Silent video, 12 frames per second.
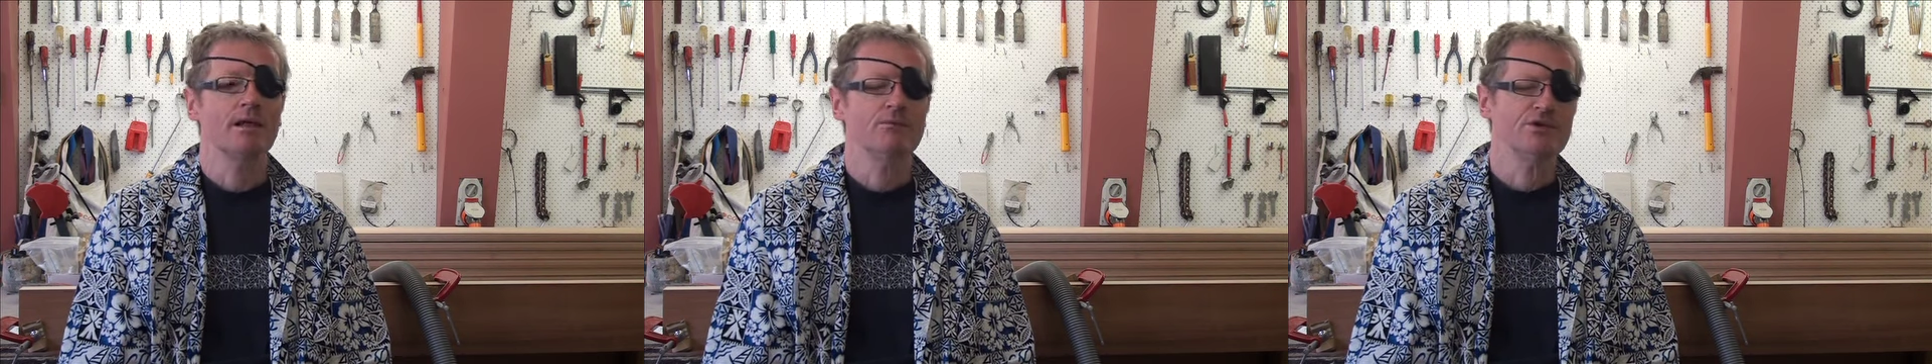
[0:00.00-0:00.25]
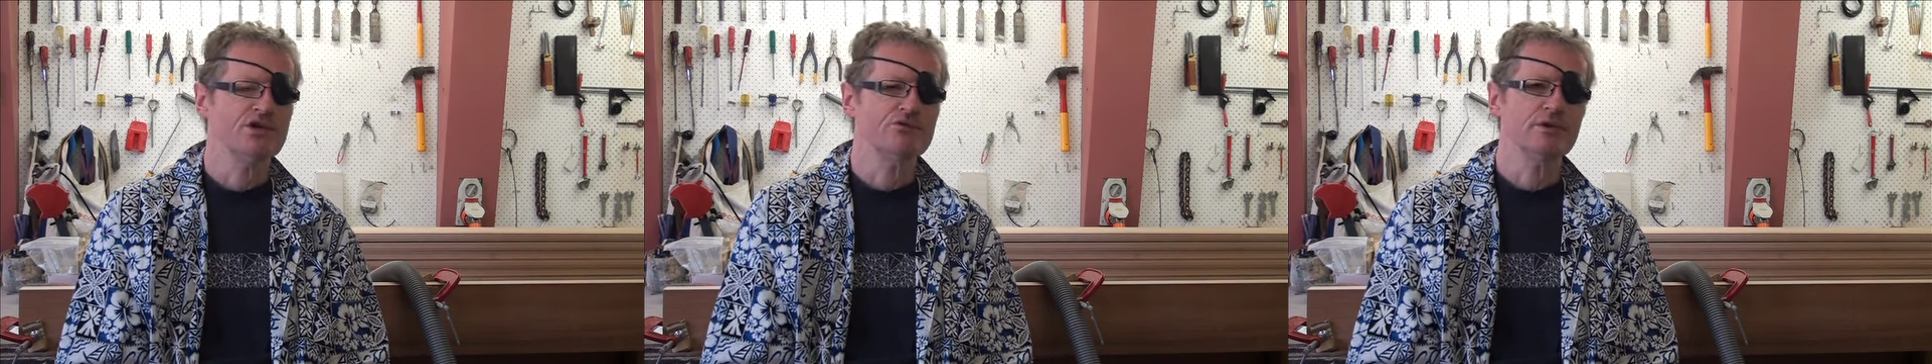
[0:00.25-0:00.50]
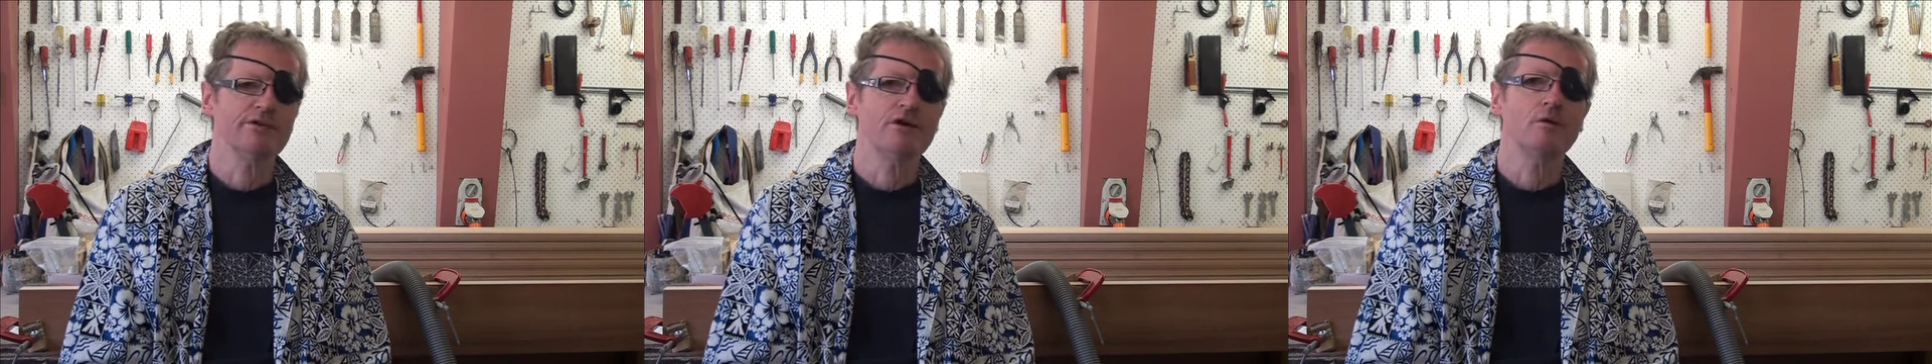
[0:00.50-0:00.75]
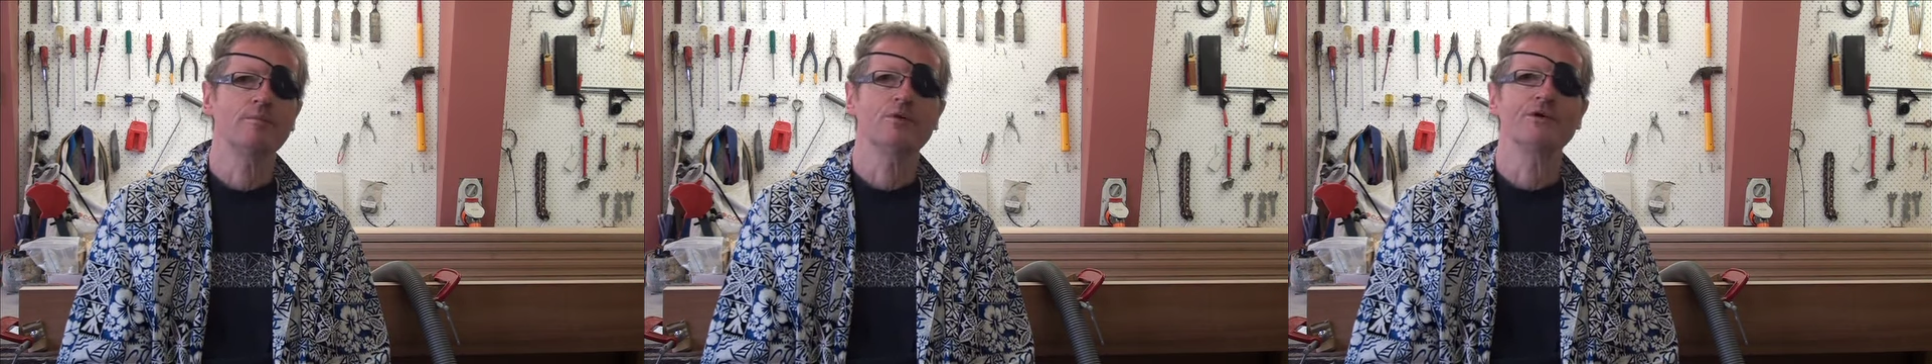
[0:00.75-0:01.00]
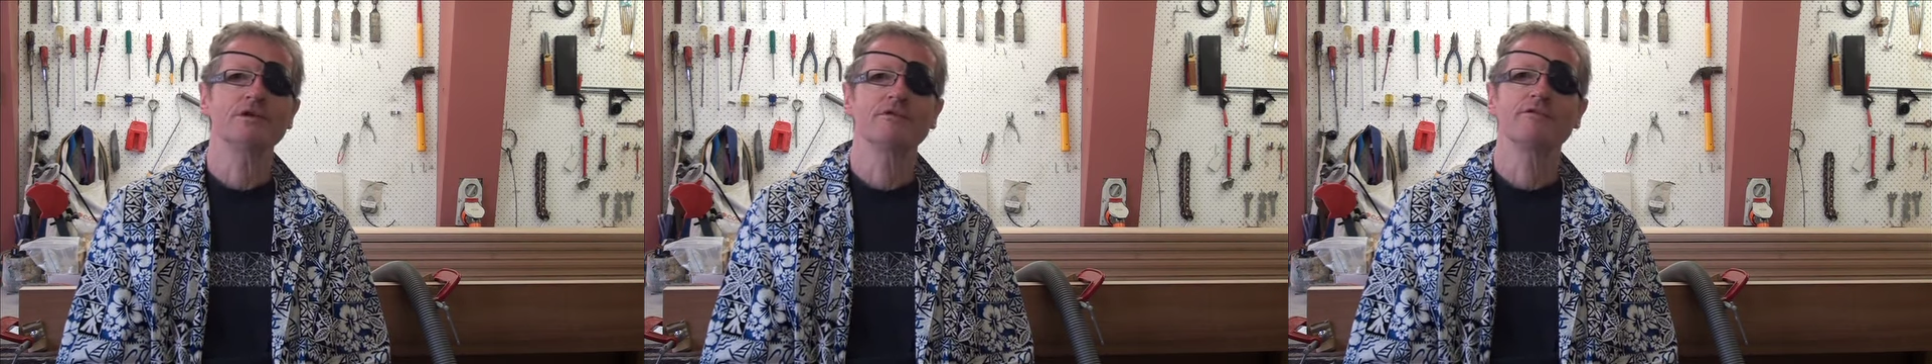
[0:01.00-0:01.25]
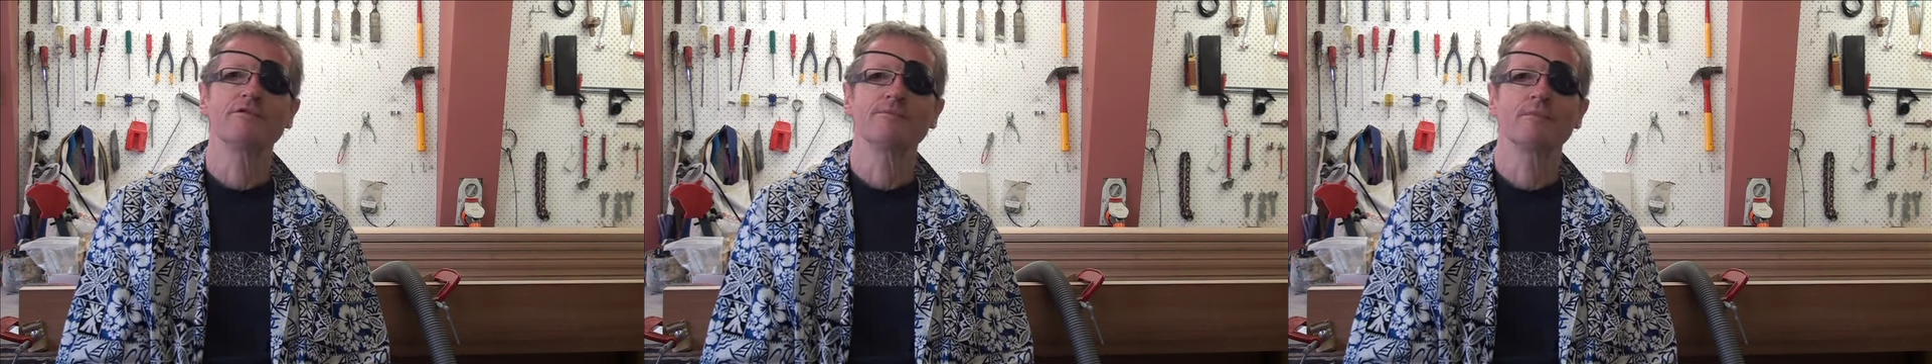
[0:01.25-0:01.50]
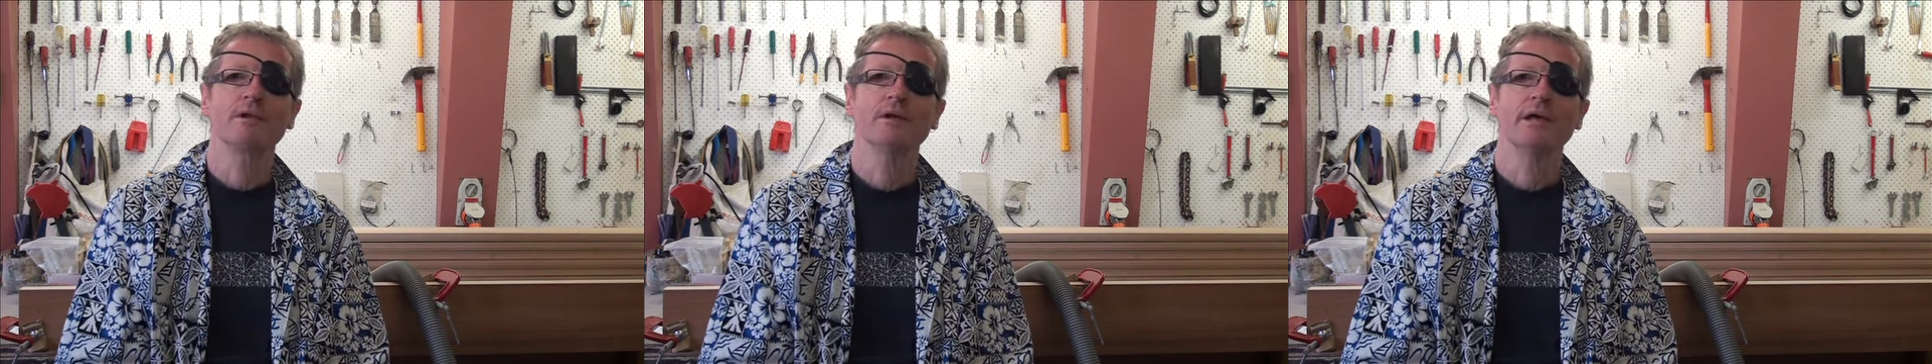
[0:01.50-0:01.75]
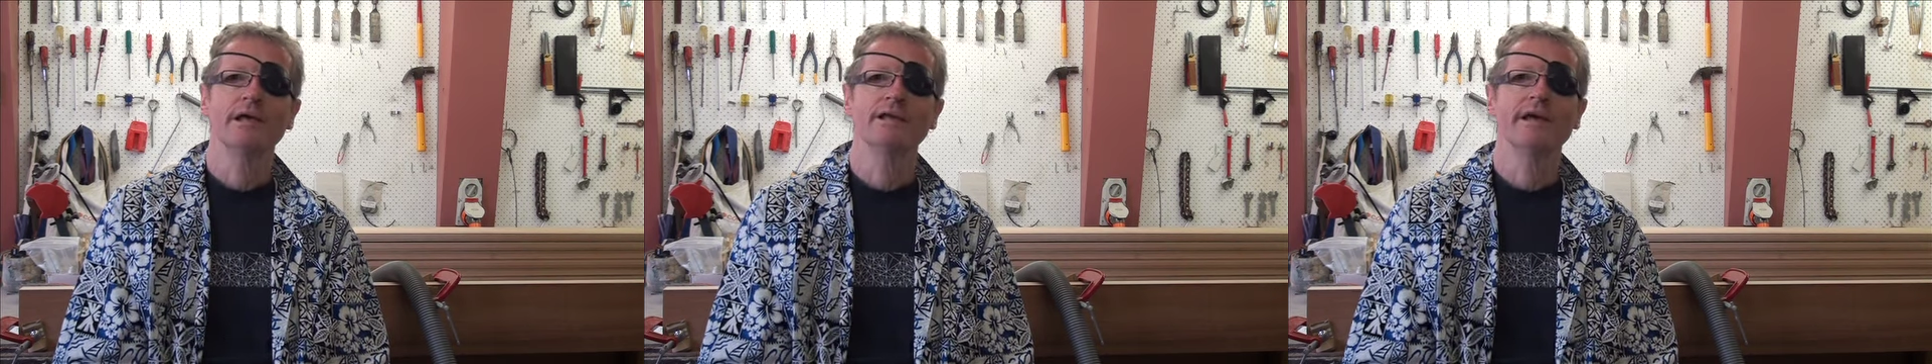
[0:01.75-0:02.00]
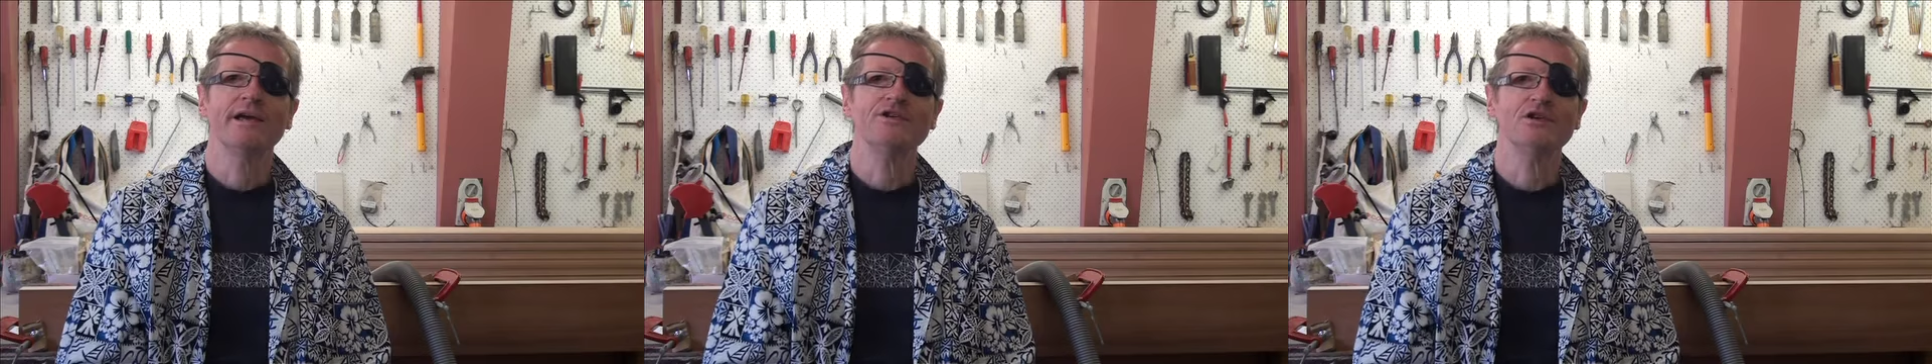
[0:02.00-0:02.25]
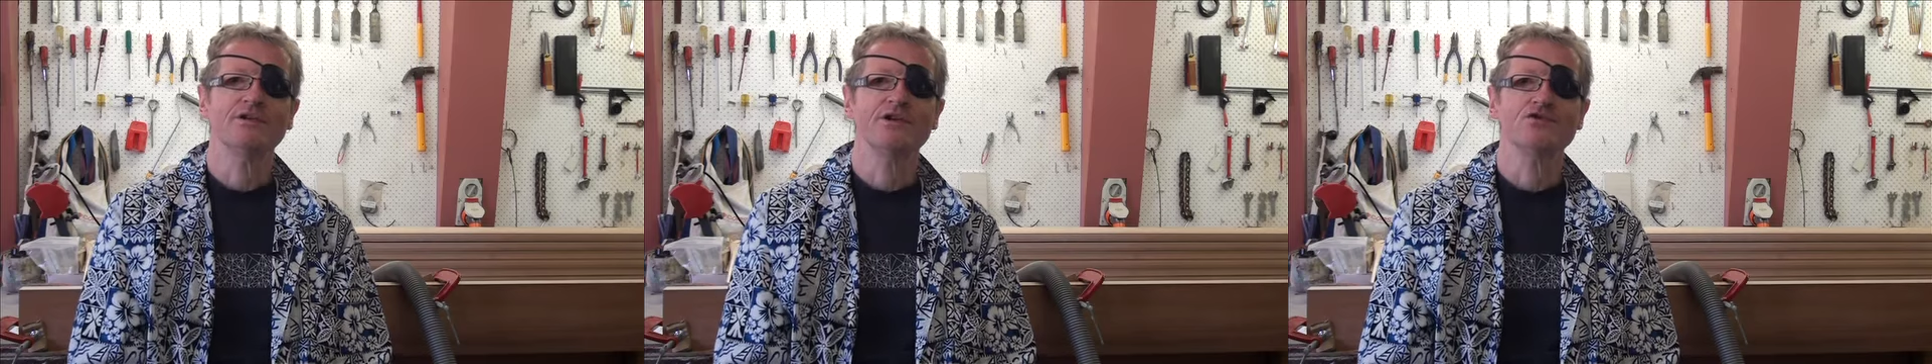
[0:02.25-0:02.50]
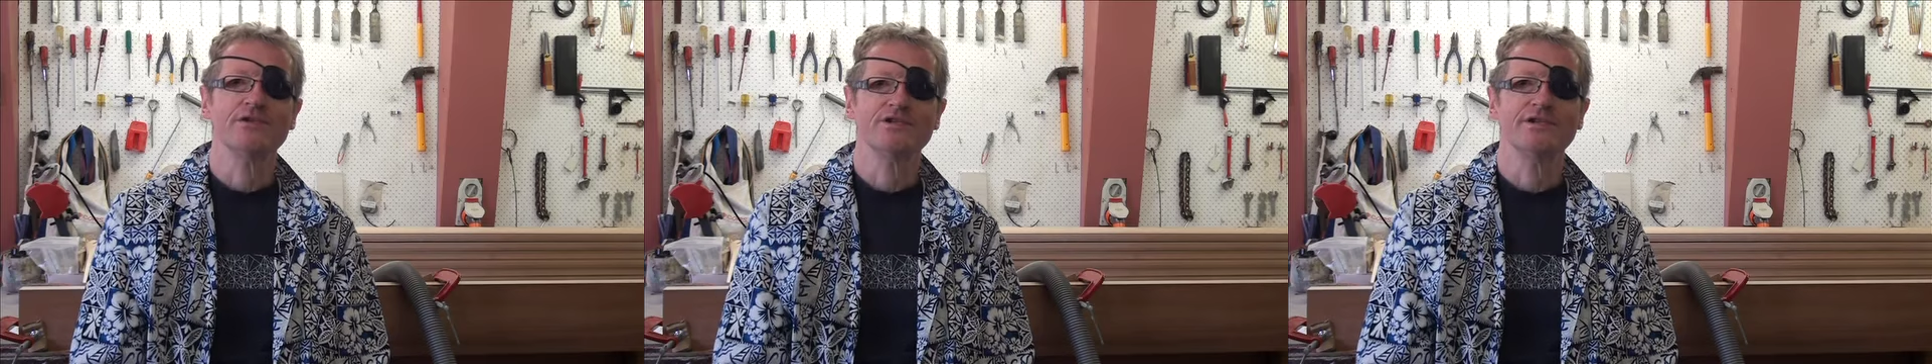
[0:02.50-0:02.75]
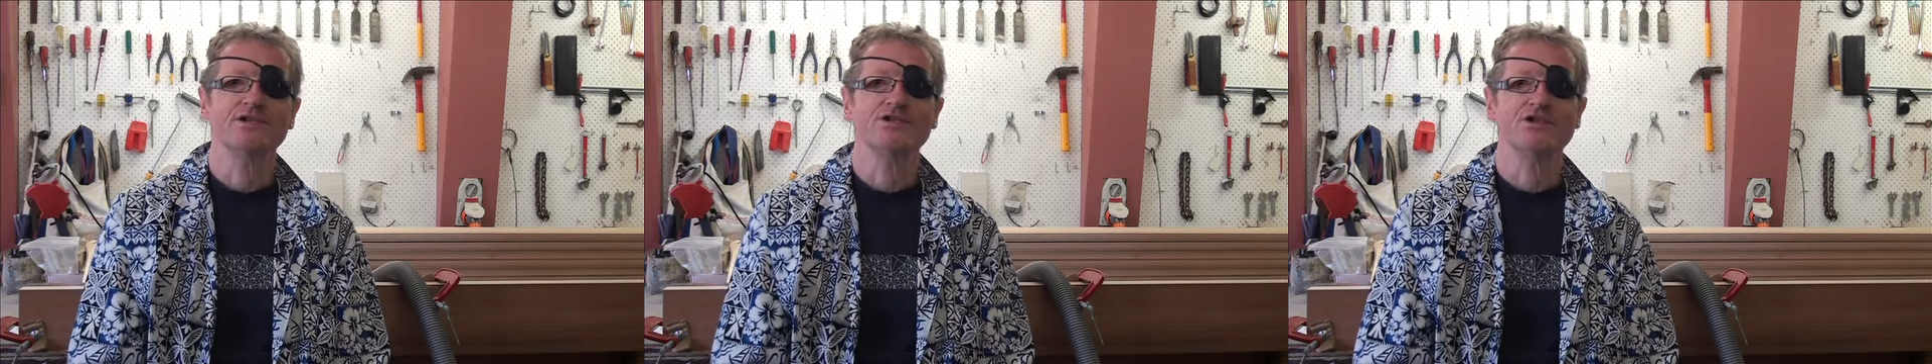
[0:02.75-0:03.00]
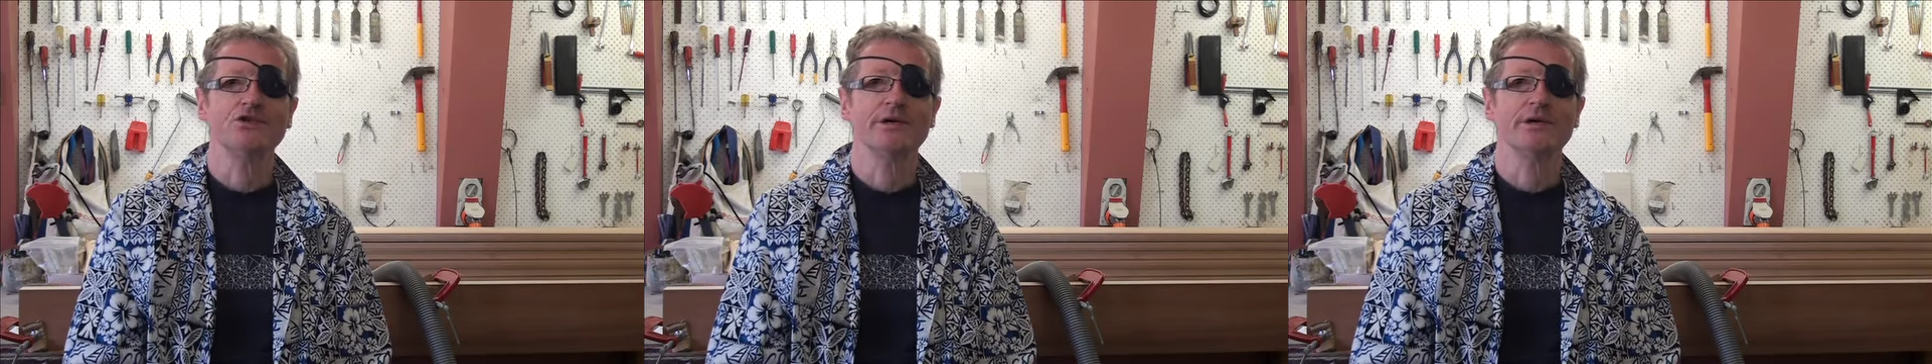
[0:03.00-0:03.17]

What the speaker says: which is really the whole point of engaging on these residencies.